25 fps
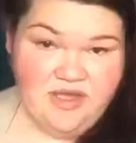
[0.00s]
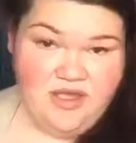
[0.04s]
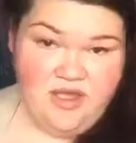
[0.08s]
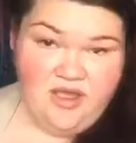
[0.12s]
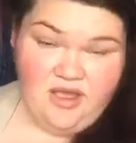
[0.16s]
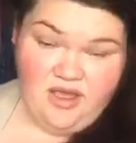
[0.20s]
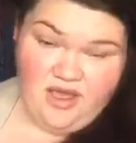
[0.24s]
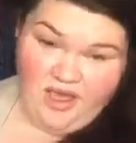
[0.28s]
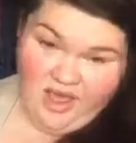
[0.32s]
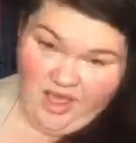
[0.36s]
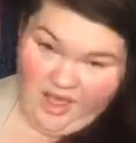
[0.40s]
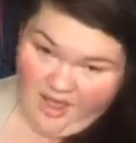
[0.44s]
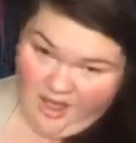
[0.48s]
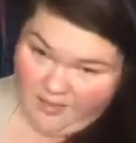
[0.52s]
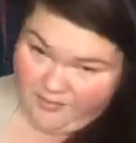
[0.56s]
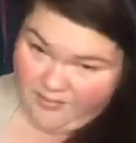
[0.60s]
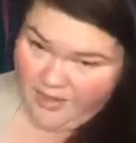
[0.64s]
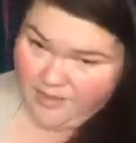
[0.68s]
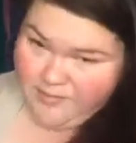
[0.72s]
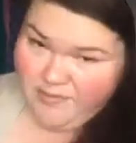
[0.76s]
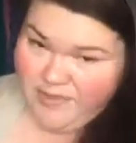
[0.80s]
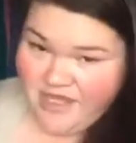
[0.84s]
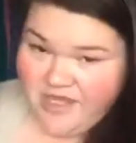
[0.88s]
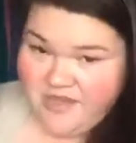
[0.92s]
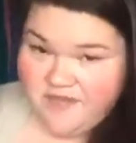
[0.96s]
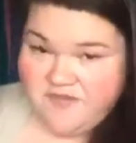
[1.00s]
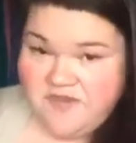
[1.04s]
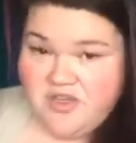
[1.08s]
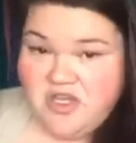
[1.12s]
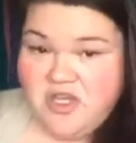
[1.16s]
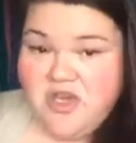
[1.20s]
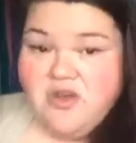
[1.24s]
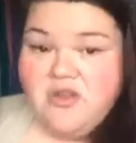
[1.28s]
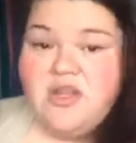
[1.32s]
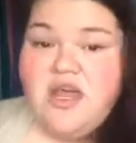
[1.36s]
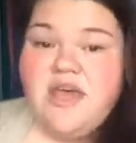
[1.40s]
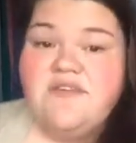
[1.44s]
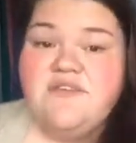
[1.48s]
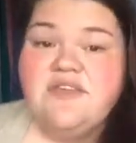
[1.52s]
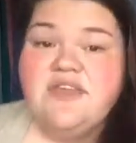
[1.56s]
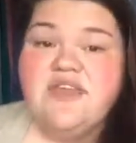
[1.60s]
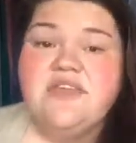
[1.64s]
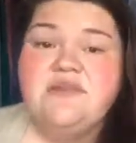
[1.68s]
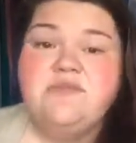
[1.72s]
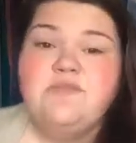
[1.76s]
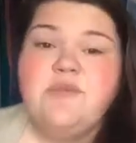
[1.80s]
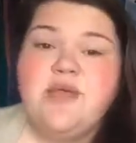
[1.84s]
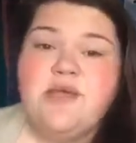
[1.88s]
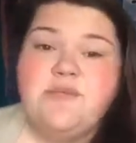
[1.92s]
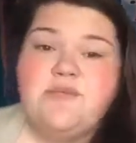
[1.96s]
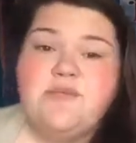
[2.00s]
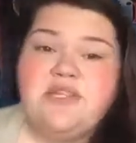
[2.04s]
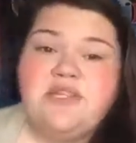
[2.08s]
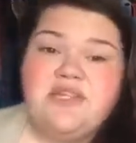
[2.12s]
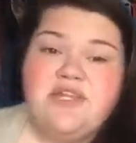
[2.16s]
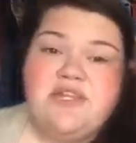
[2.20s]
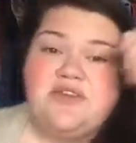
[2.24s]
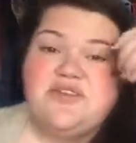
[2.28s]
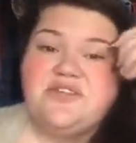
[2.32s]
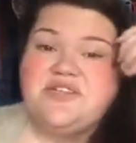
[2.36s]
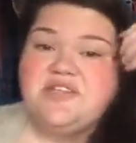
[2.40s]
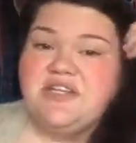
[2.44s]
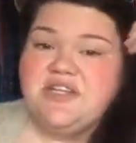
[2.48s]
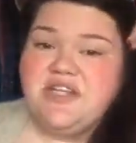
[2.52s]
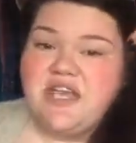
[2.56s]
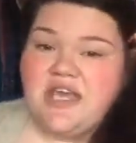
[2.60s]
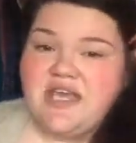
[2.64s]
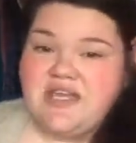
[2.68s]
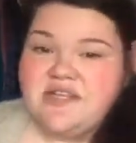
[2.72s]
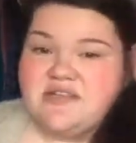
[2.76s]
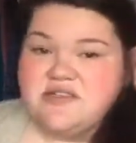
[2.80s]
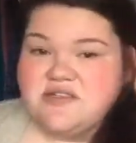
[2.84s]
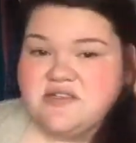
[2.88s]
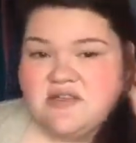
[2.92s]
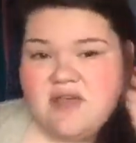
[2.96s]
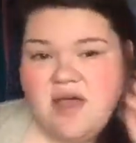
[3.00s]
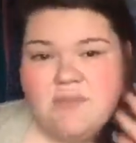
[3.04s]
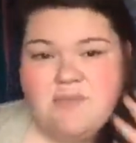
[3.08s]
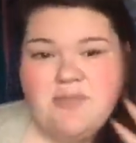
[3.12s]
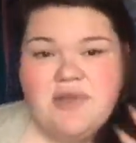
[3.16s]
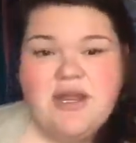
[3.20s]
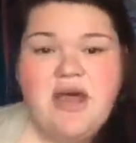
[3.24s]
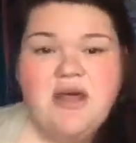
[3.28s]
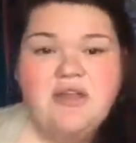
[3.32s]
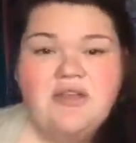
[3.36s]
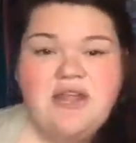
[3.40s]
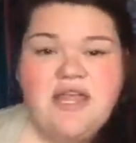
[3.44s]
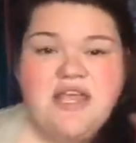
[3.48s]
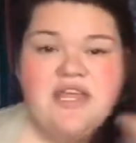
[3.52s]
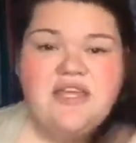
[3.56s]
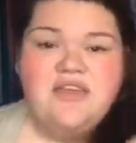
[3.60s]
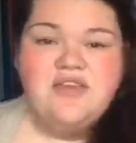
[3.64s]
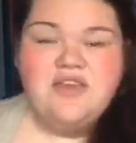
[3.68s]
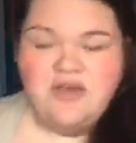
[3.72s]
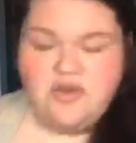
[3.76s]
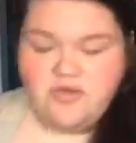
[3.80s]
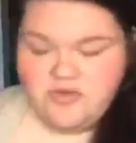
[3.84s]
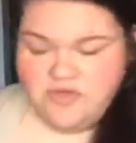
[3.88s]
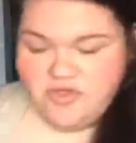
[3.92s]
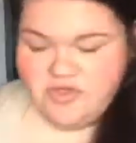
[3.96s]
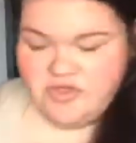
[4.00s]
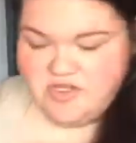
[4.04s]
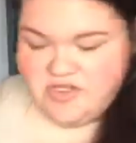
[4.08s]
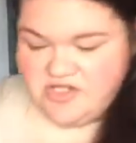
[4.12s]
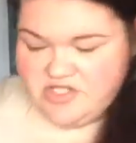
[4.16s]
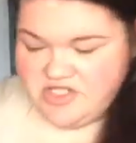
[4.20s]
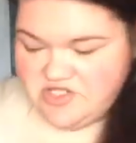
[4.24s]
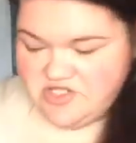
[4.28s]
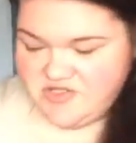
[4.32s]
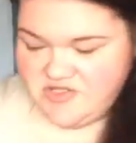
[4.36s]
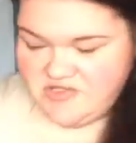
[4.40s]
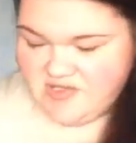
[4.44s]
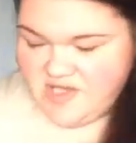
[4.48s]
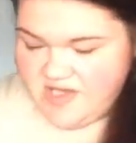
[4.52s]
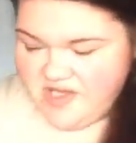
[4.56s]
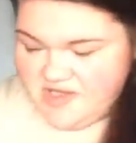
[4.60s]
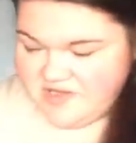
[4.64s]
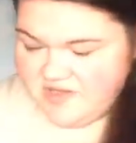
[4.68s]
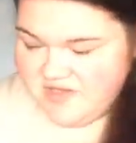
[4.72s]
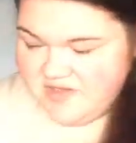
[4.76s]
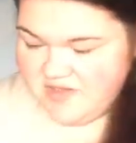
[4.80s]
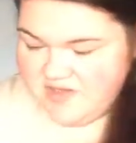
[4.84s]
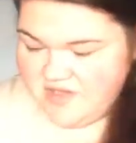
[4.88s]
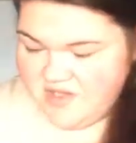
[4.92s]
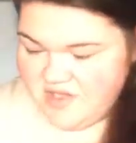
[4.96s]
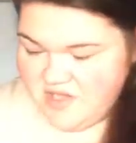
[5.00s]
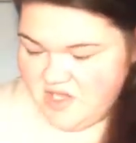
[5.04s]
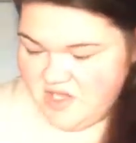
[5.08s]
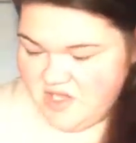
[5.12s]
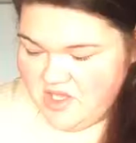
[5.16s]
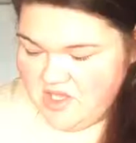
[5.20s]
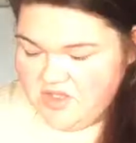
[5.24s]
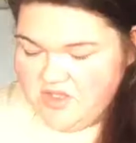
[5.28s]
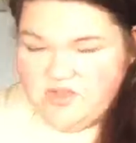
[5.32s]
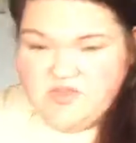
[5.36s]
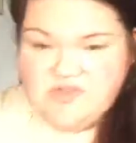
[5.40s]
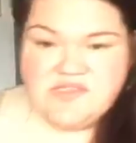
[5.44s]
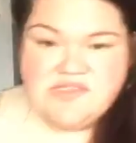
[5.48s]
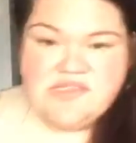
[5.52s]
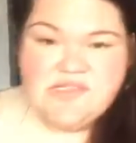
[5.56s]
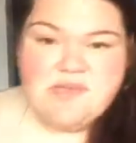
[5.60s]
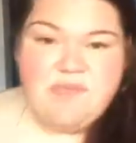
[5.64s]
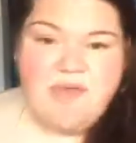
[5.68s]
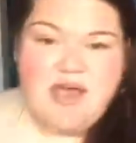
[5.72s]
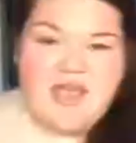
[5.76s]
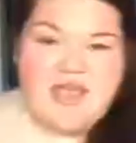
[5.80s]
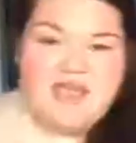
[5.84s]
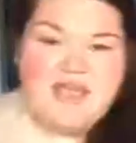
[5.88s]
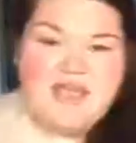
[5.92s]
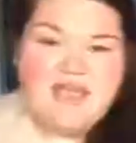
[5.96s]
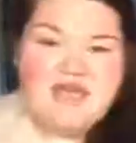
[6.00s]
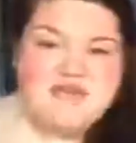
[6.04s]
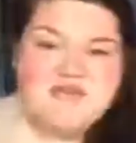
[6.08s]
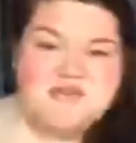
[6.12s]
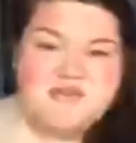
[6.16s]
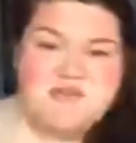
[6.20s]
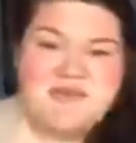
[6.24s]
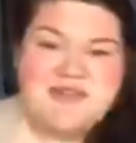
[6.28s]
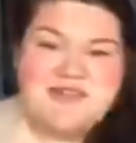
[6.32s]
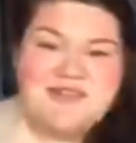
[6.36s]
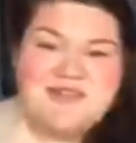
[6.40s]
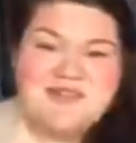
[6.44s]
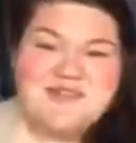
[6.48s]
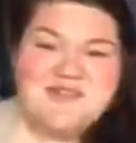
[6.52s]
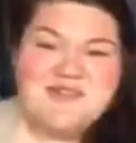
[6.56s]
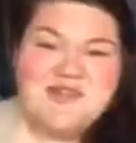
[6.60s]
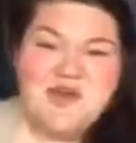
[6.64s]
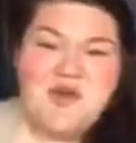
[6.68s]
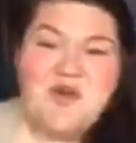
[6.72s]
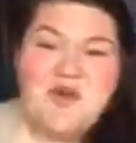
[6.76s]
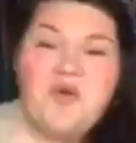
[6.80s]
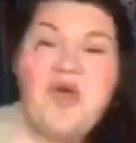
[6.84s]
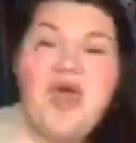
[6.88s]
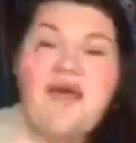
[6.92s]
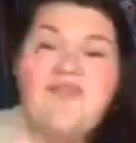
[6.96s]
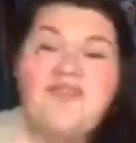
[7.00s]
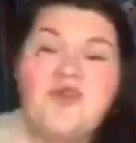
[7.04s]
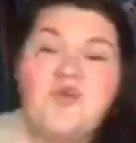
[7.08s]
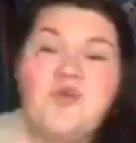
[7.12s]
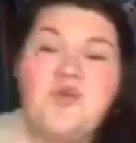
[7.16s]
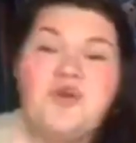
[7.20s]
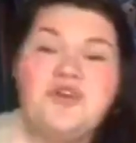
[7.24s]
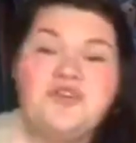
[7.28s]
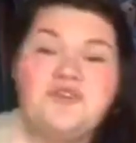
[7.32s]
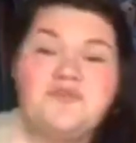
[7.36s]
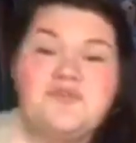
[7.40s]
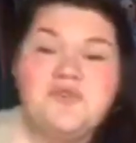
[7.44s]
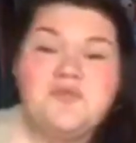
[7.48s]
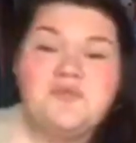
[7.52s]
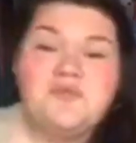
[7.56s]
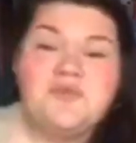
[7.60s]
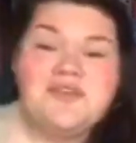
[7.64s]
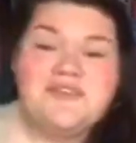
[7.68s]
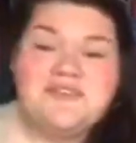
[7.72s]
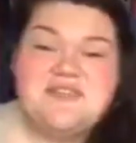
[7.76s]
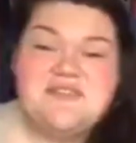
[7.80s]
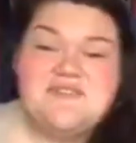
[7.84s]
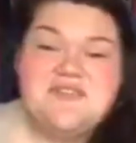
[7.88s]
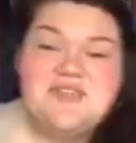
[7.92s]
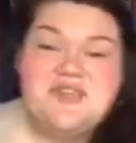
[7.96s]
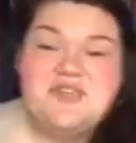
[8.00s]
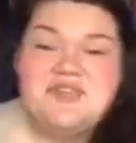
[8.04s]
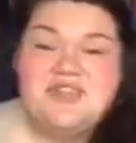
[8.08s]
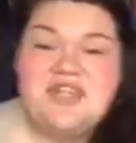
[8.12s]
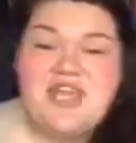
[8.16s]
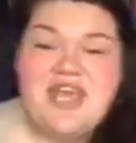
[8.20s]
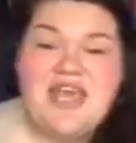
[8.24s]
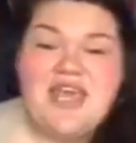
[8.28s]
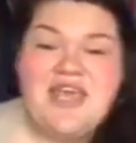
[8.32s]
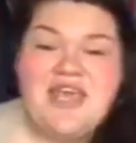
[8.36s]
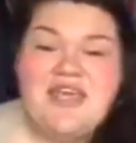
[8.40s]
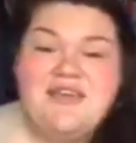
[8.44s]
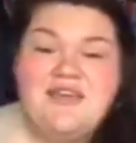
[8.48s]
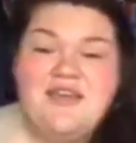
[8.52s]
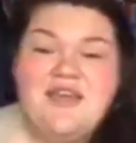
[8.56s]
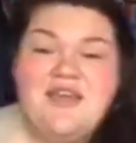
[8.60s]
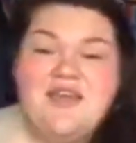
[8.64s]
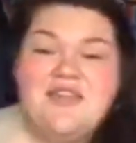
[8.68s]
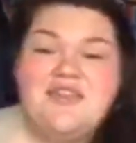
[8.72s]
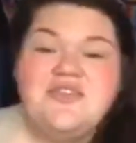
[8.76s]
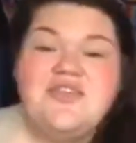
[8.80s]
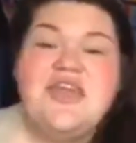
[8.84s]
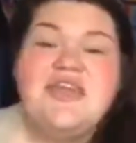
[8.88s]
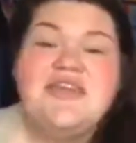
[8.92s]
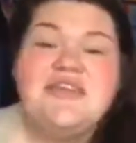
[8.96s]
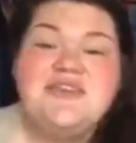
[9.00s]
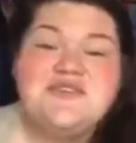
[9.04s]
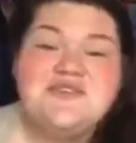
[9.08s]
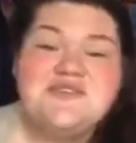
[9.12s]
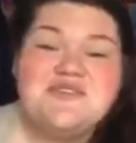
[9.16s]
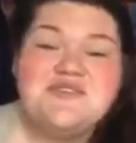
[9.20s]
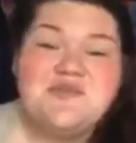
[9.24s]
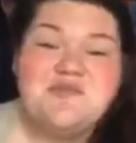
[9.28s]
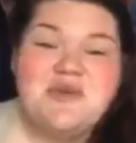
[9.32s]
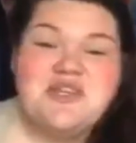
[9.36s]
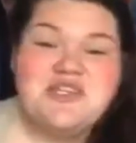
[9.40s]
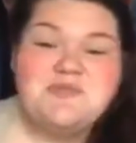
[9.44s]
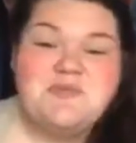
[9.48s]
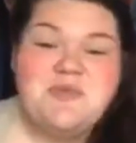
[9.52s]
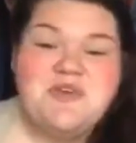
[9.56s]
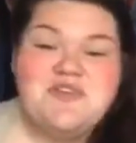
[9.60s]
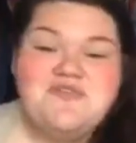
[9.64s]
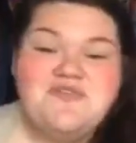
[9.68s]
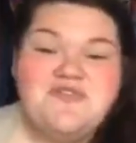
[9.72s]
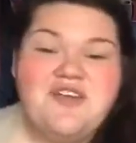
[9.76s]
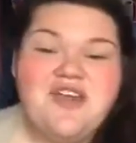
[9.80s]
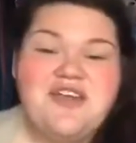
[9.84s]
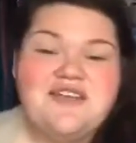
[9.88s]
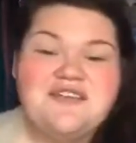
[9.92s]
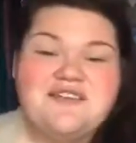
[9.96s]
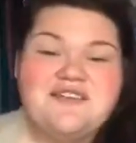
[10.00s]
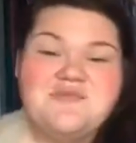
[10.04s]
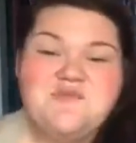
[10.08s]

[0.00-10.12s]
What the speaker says: I may even go live again maybe later tonight. But I'll let you know. You can just, you'll see my announcement. So have a wonderful rest of your day. Thank you so much, my friends. Be